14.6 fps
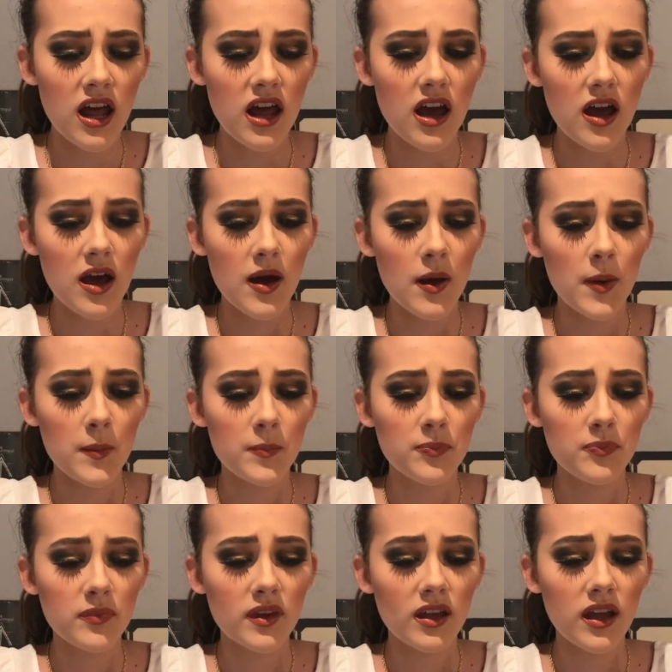
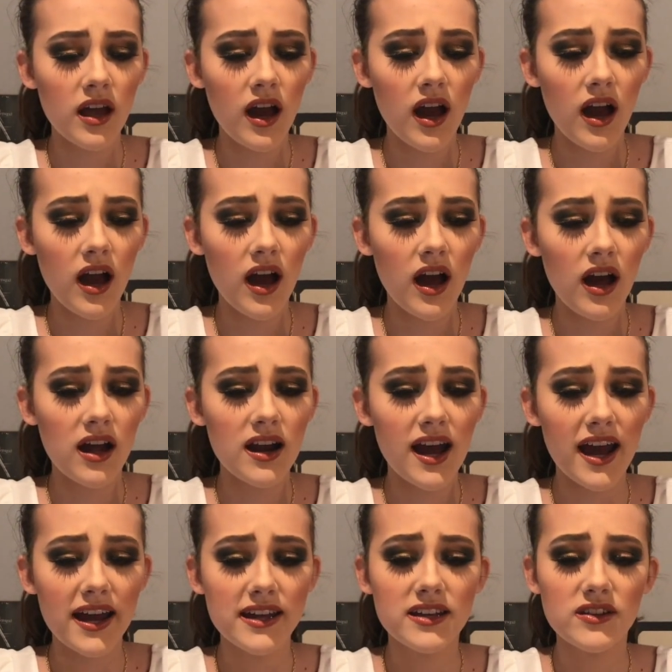
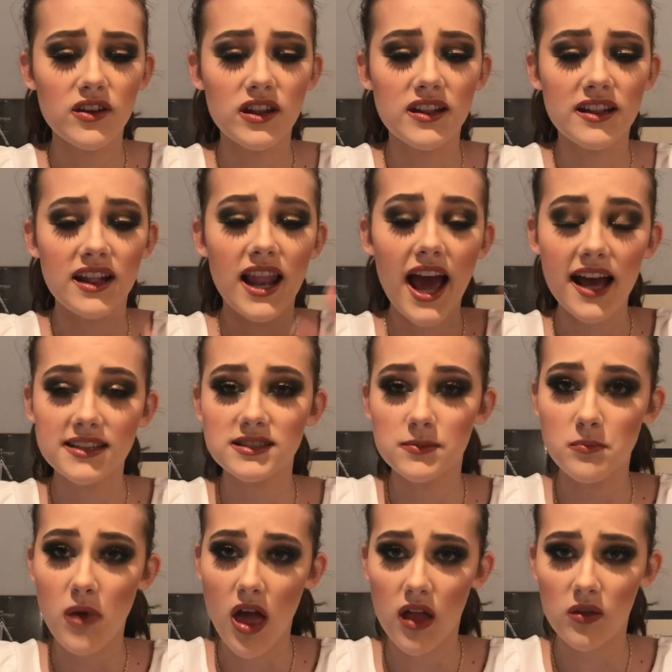like last
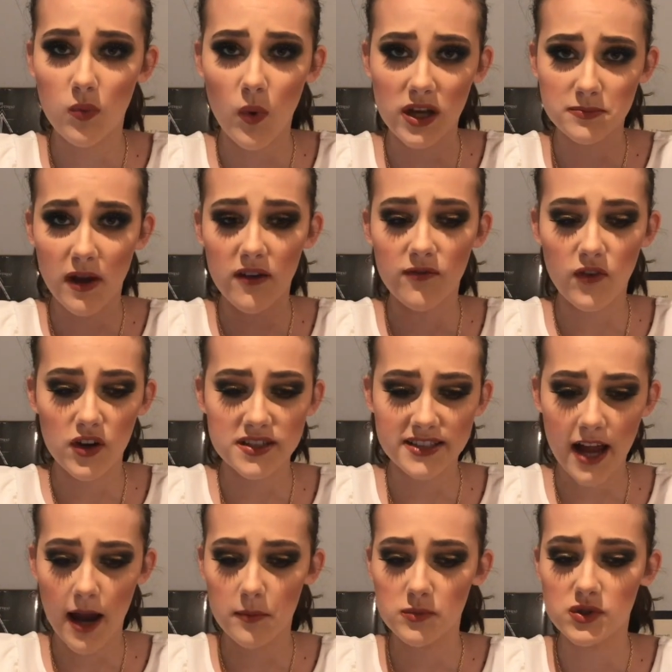month was my first
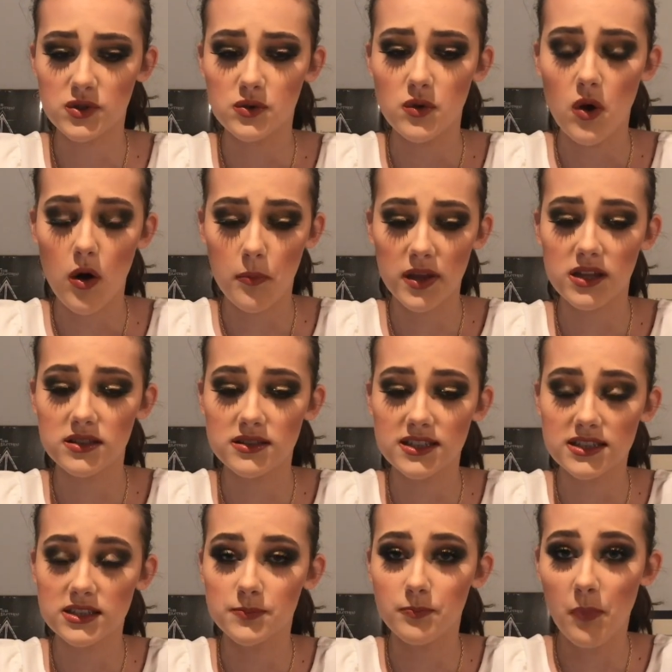time to open
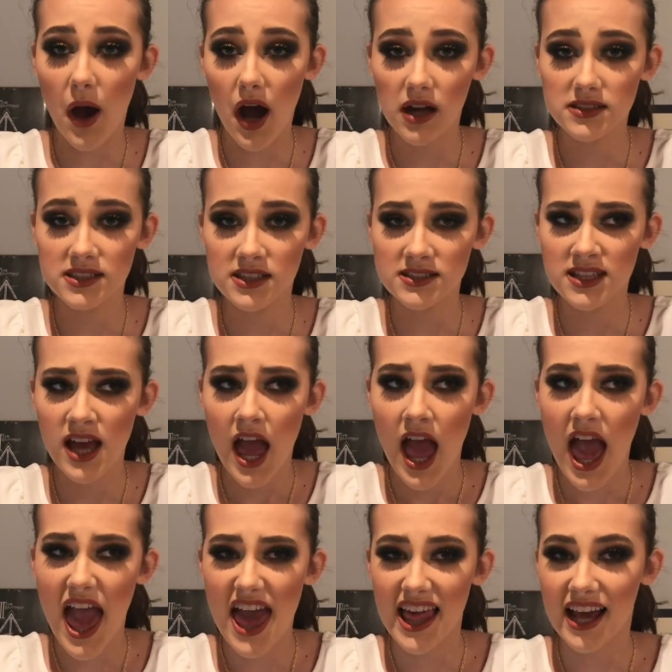these boxes,
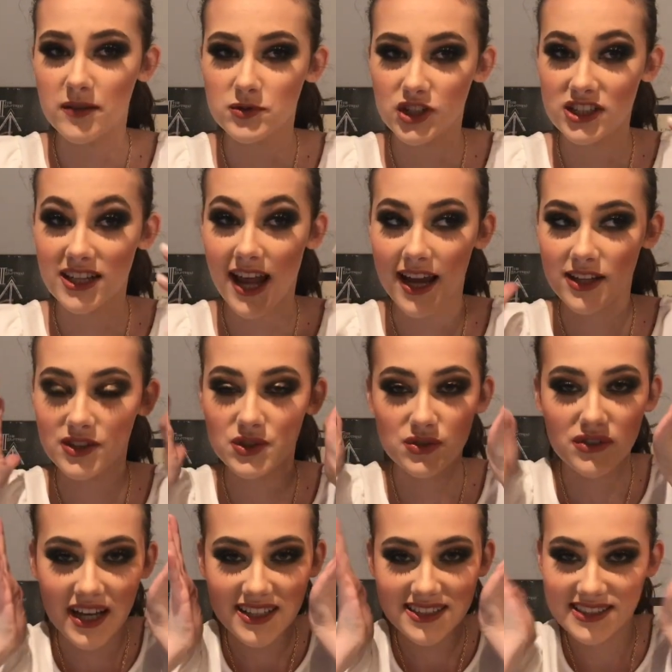and I'm just like
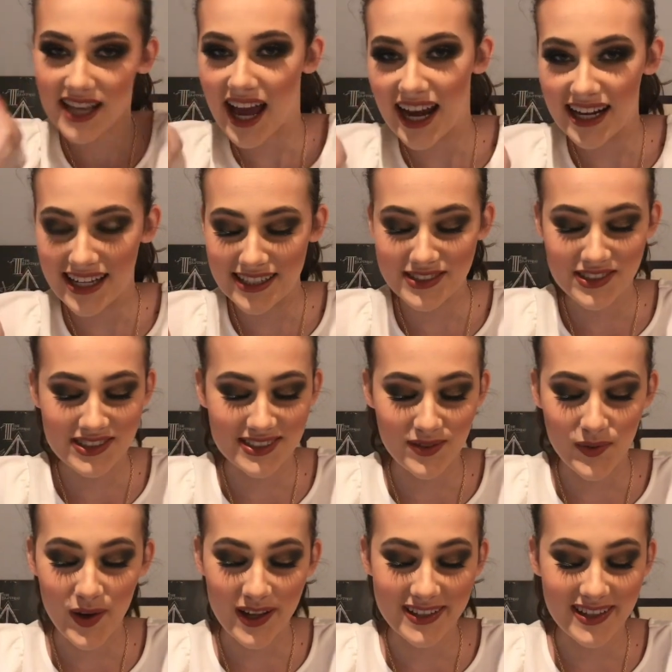too excited to see
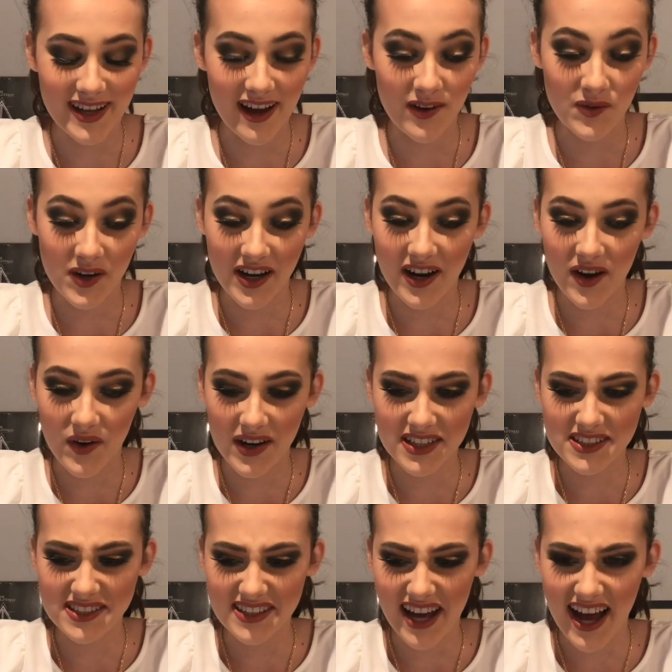what we're going
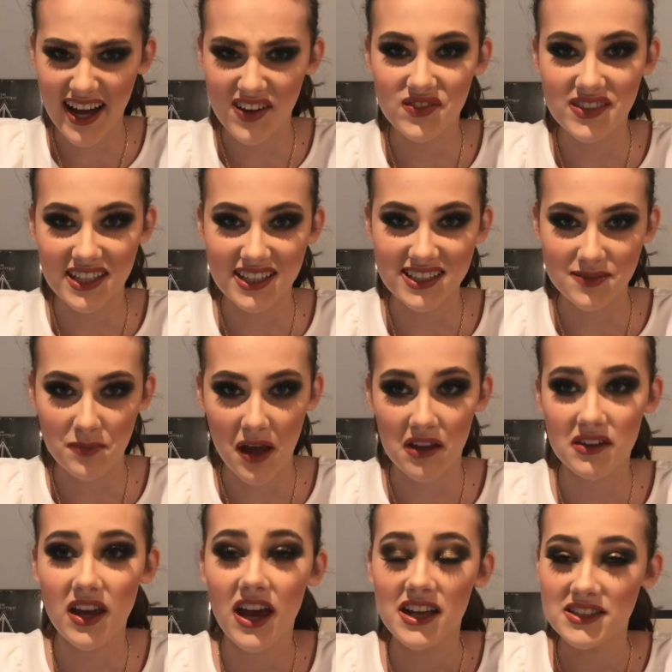to have this
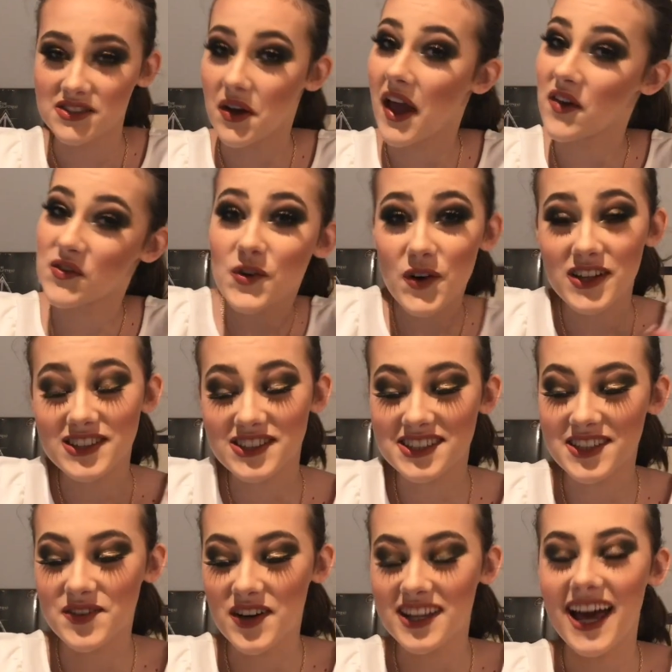month. So if you want to
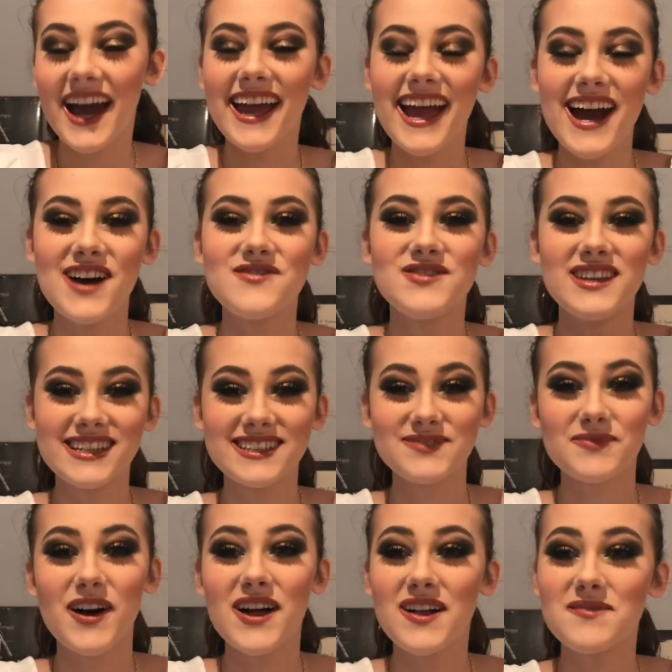see what I have this
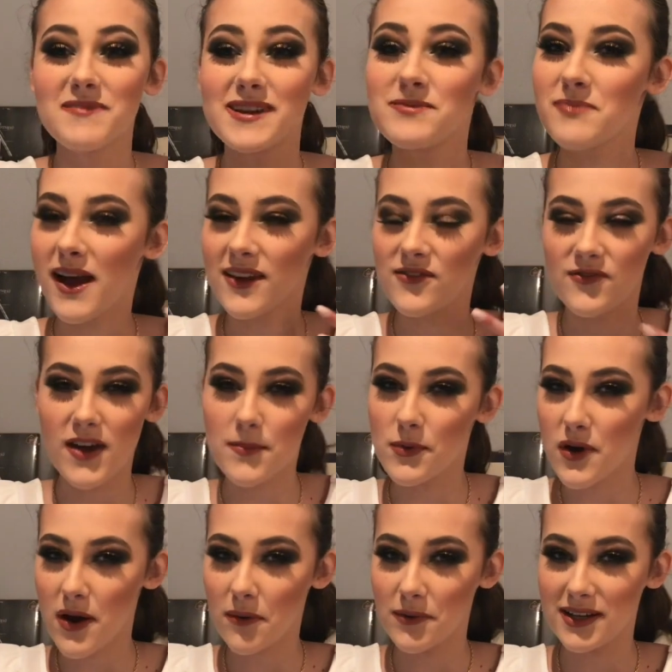month in my
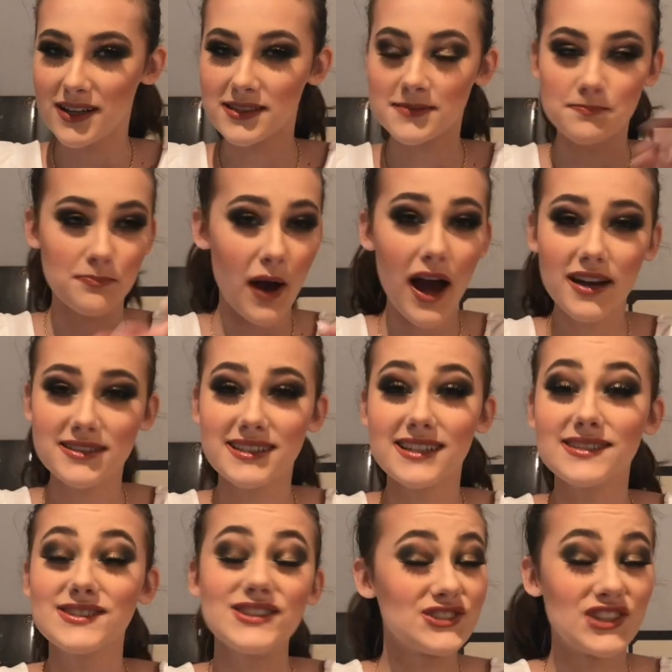February's
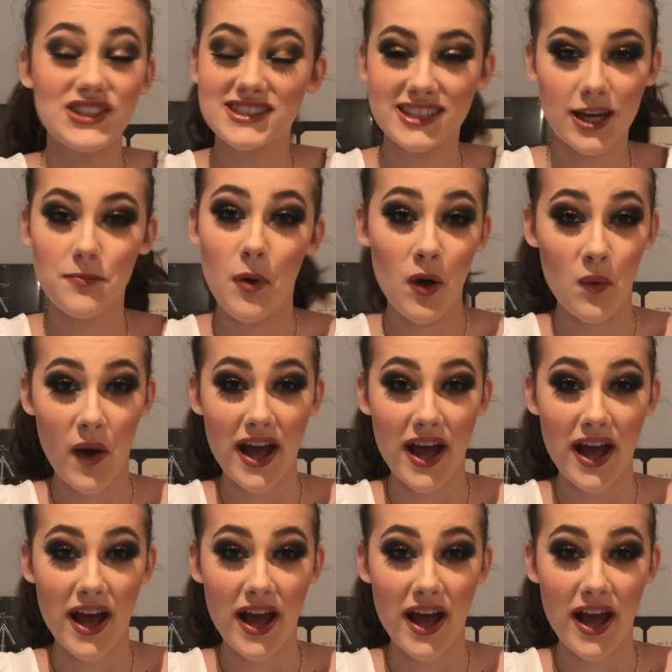boxes, just keep on